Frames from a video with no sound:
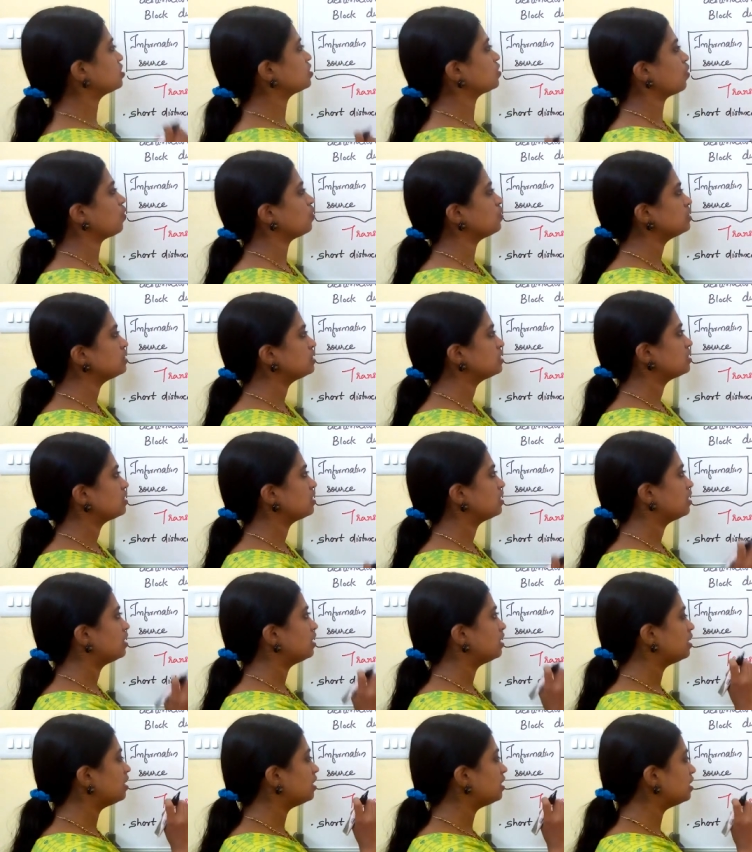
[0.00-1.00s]
source
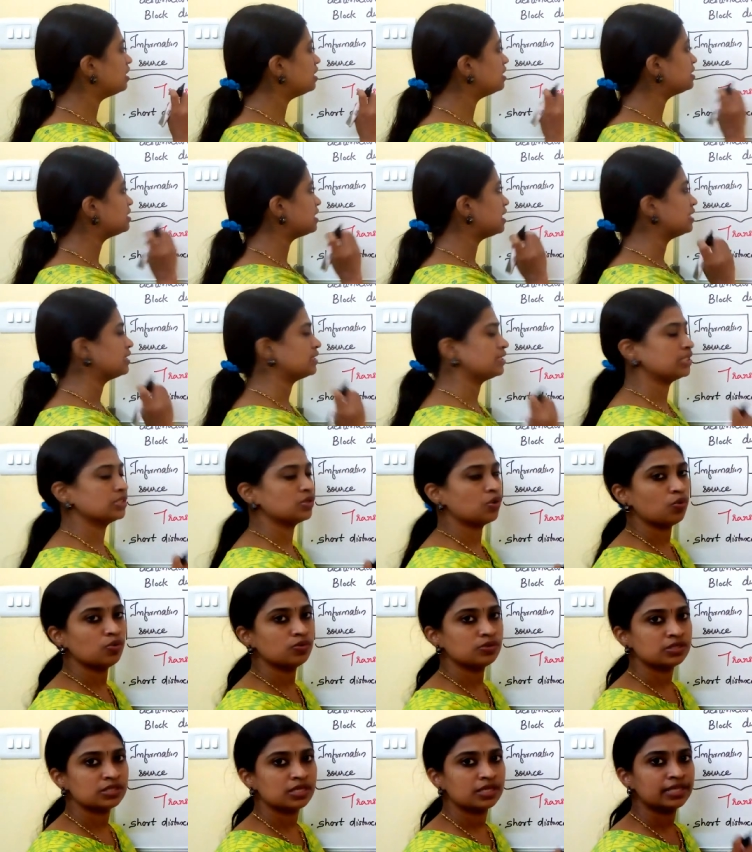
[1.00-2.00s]
is a
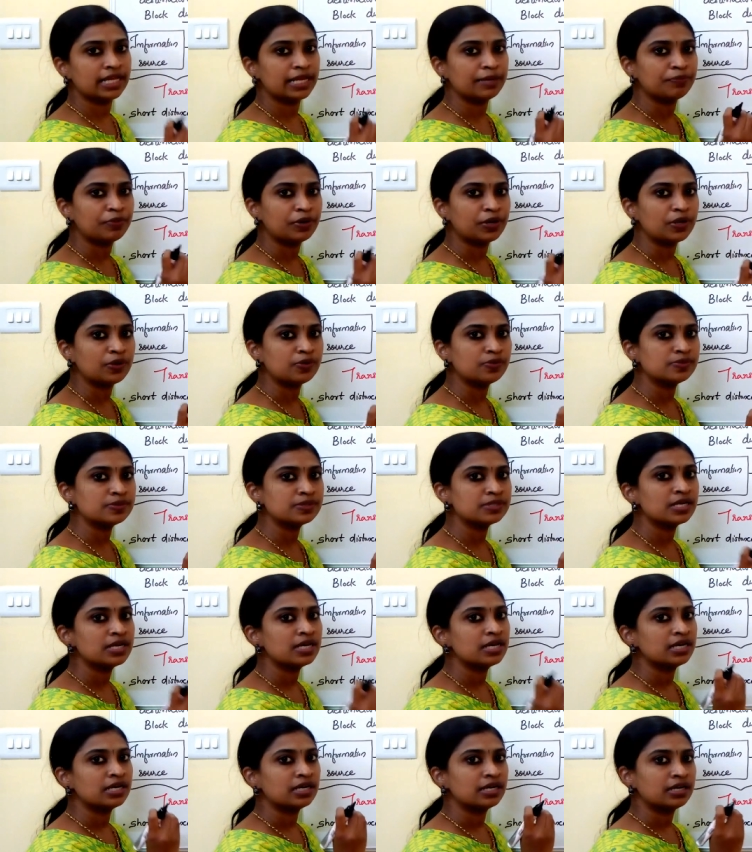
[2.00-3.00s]
source that produces
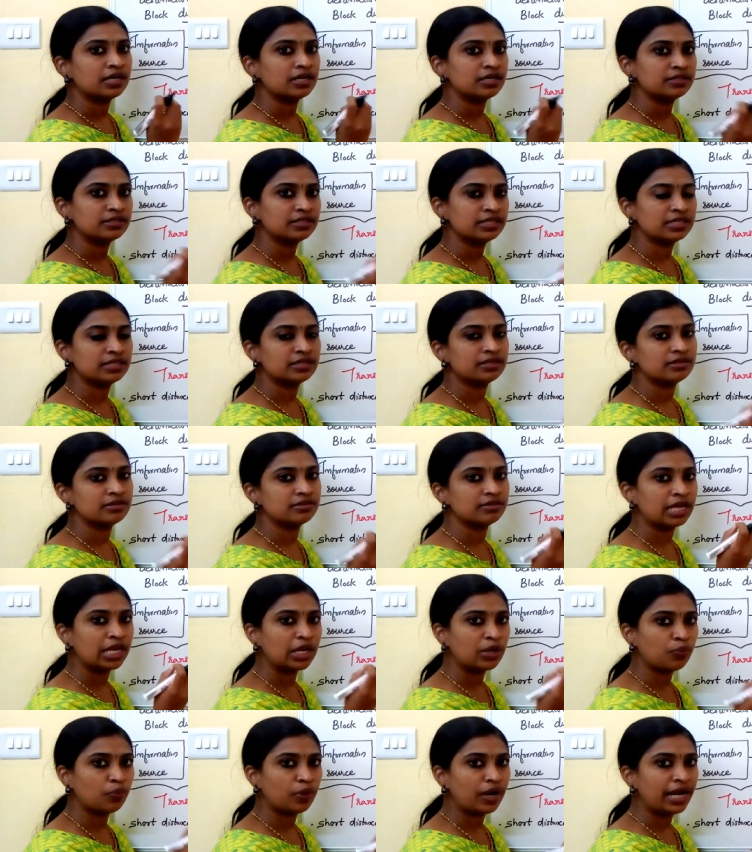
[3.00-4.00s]
the
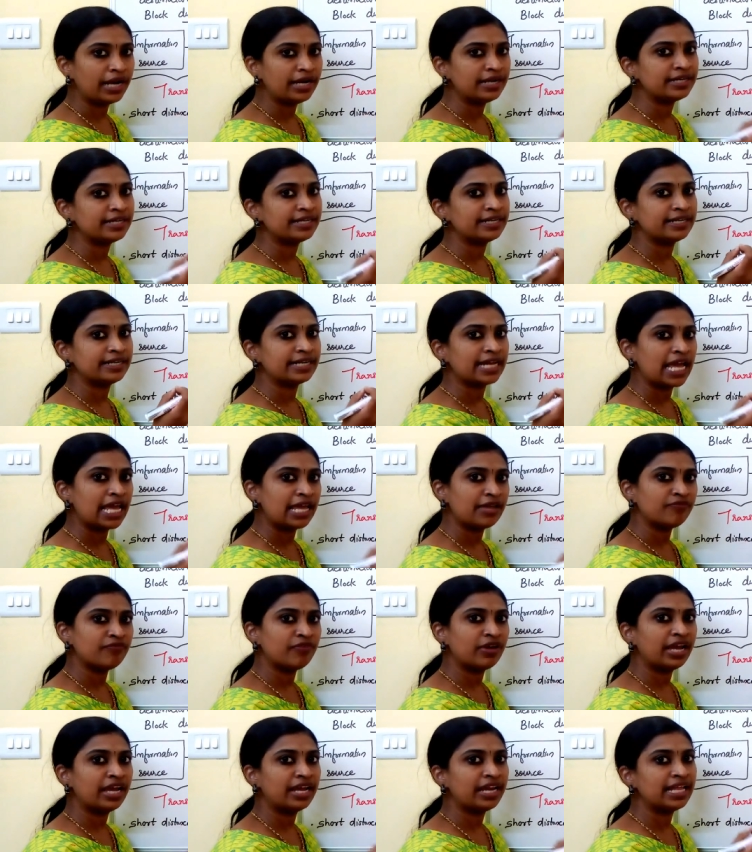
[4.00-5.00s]
required
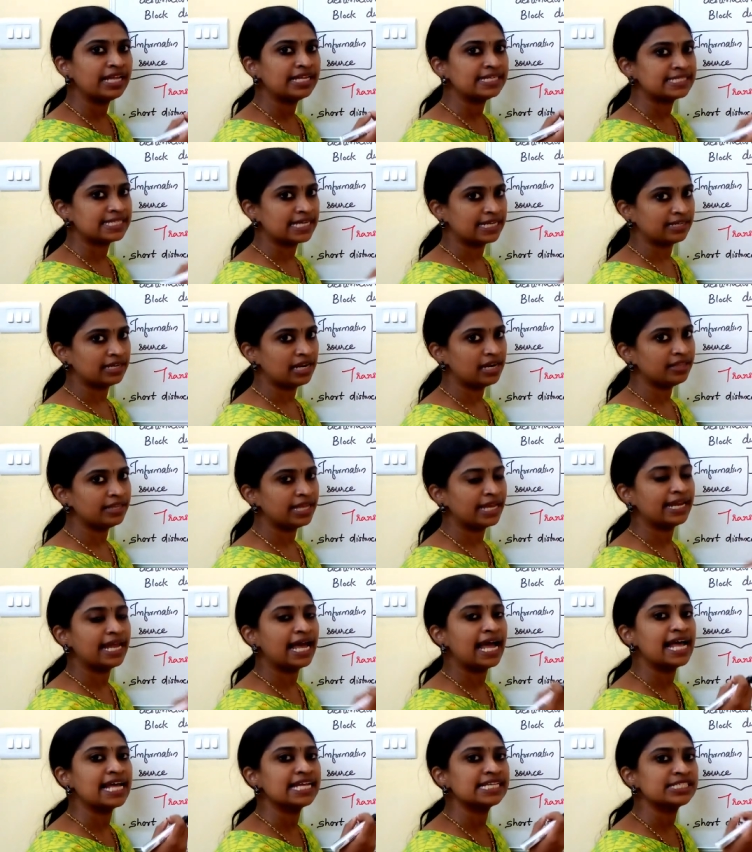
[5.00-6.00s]
time-varying signal that
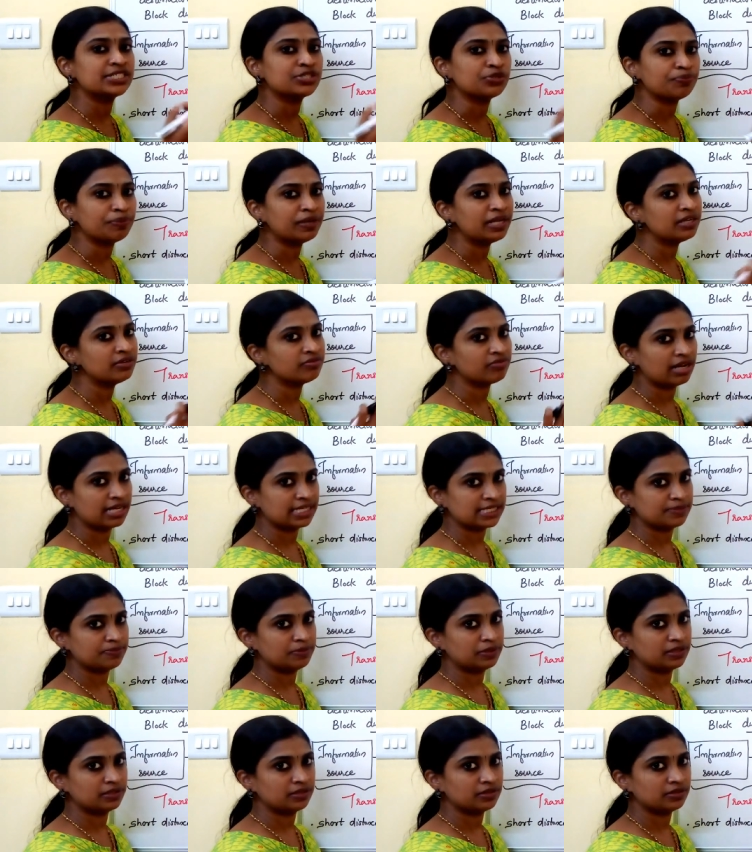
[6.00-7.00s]
has to be
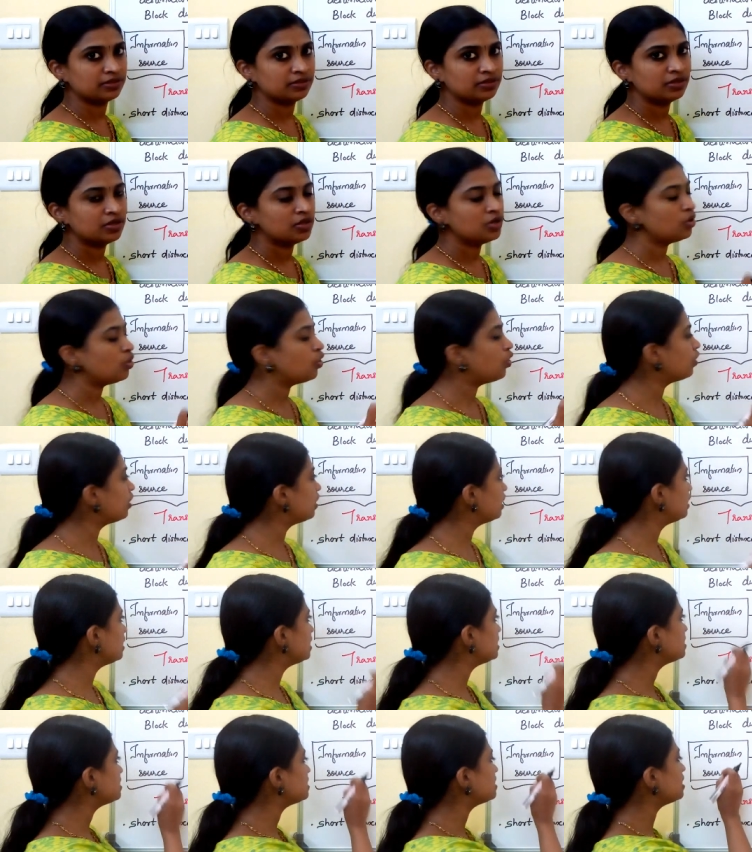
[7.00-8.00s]
transmitted. Or it
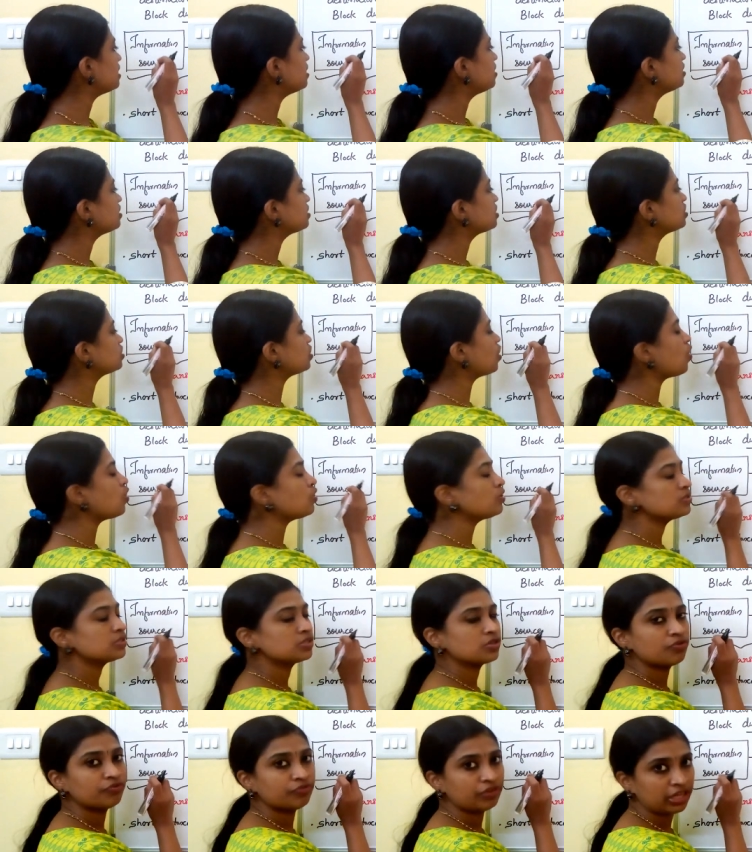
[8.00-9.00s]
is the source
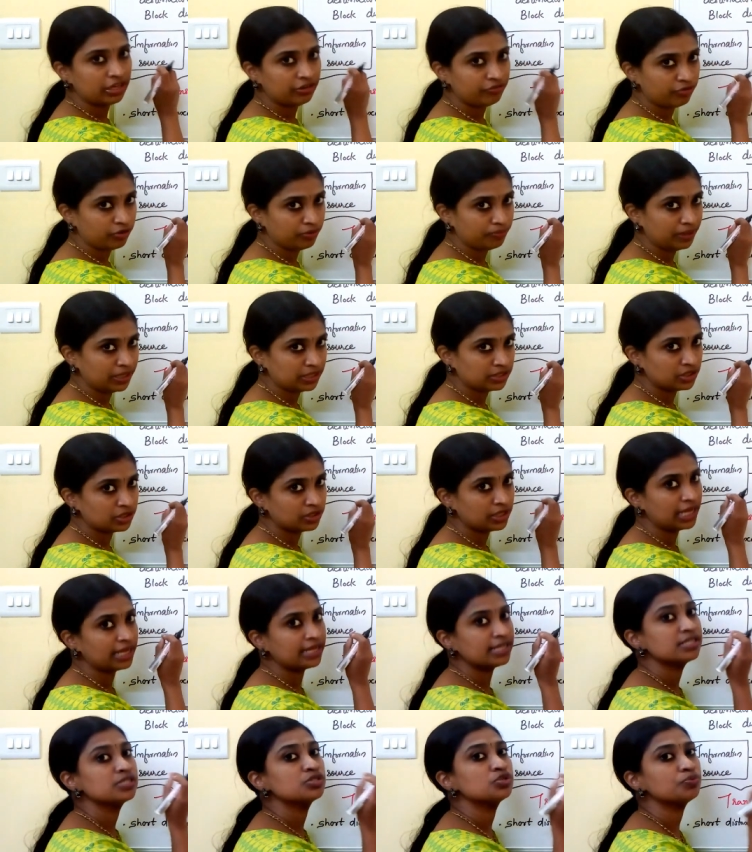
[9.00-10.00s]
of information that
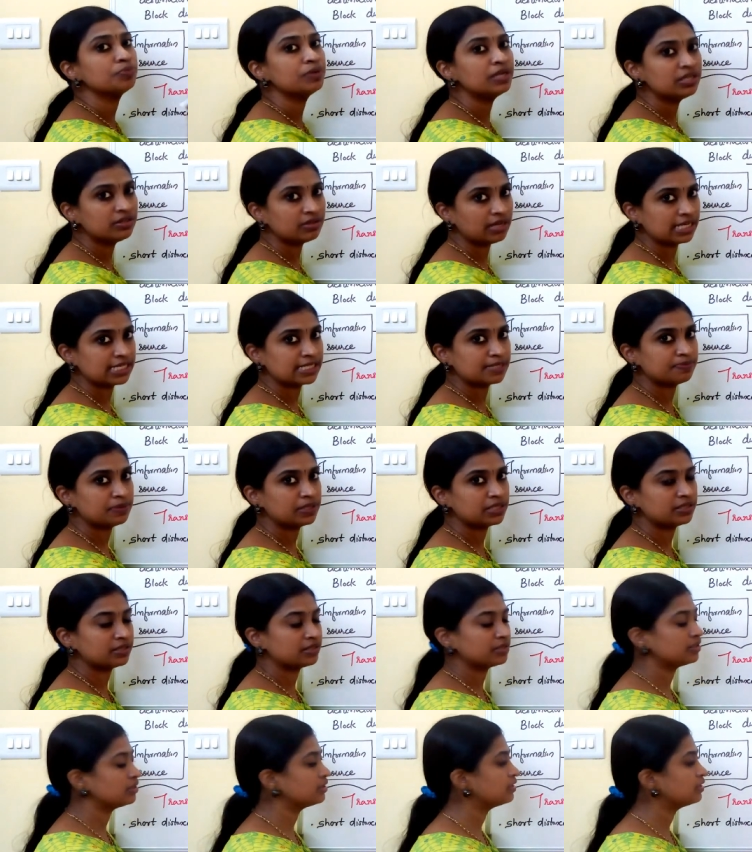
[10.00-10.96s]
is to be transmitted.